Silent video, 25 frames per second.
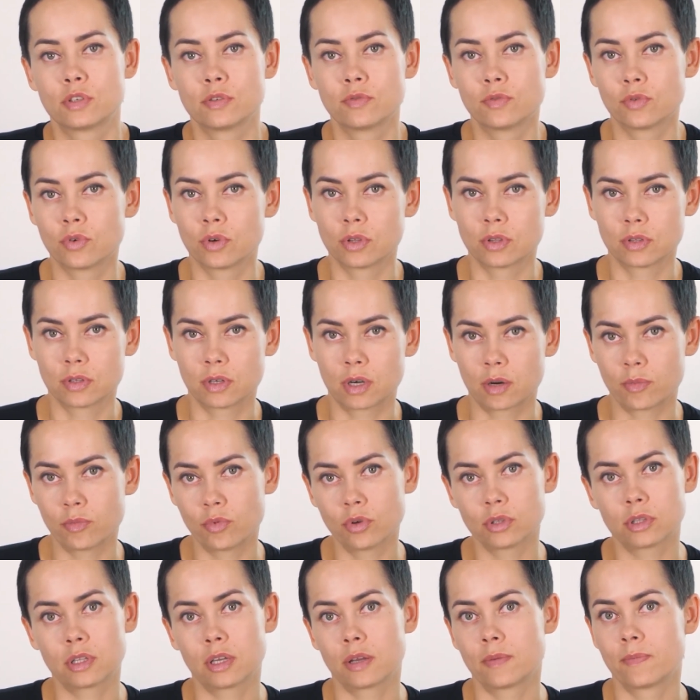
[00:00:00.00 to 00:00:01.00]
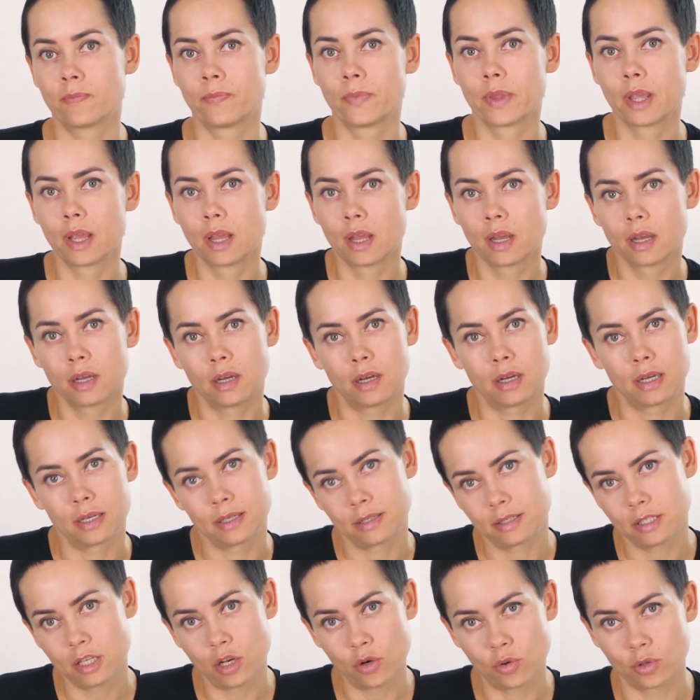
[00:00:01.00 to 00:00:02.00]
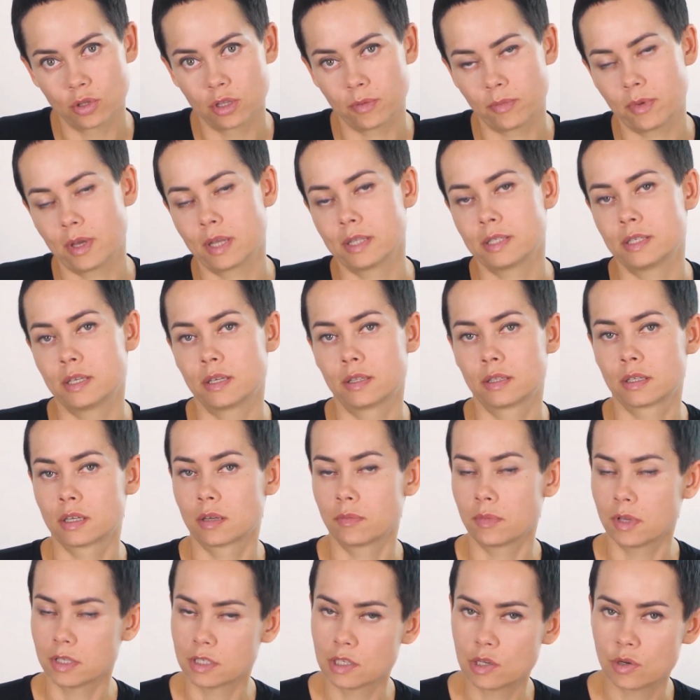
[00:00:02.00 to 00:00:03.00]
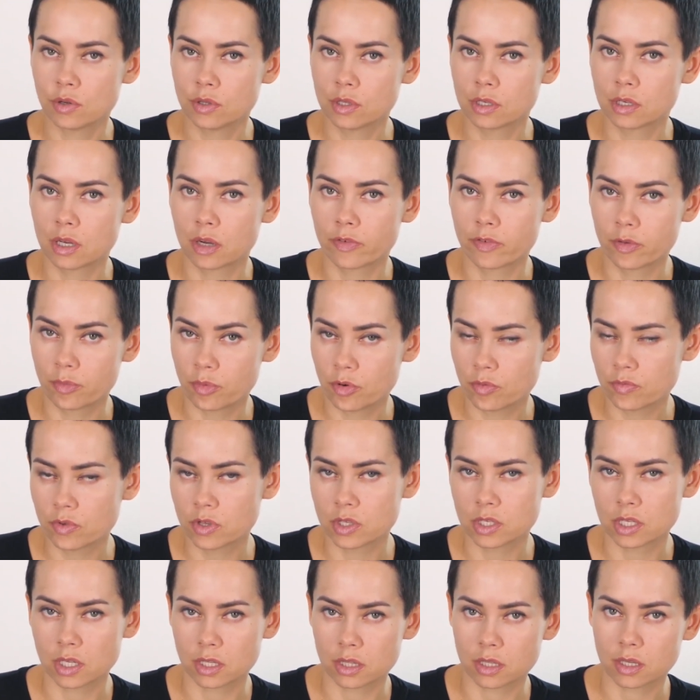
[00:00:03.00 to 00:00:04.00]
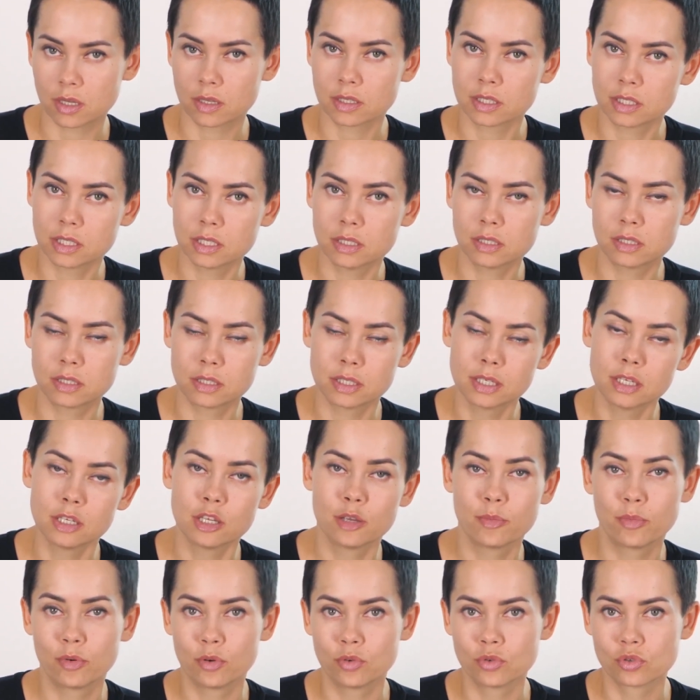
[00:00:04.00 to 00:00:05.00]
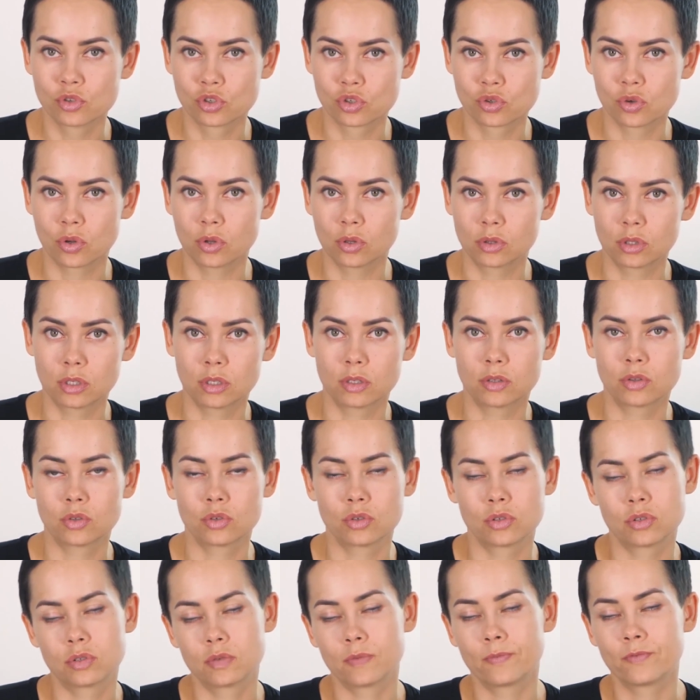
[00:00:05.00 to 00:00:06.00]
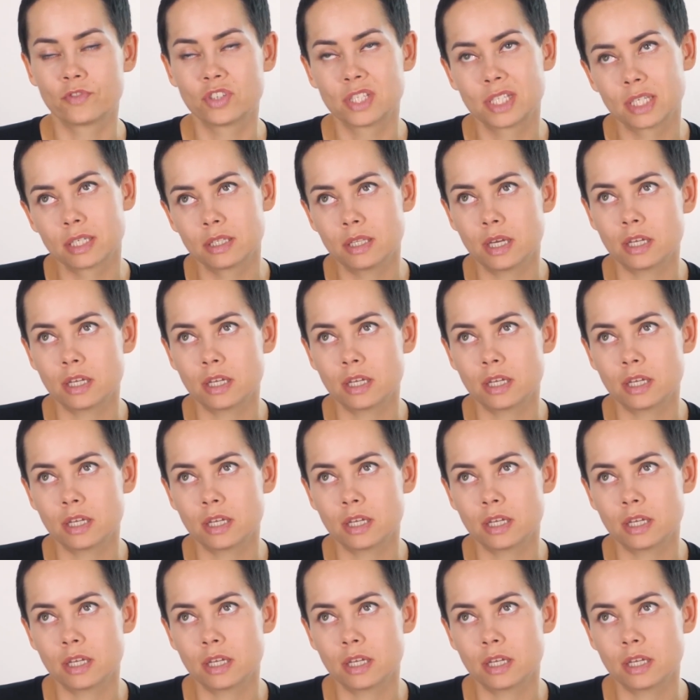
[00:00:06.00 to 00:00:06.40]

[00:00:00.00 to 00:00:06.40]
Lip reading: We must often work with green shades, and green is blue plus yellow.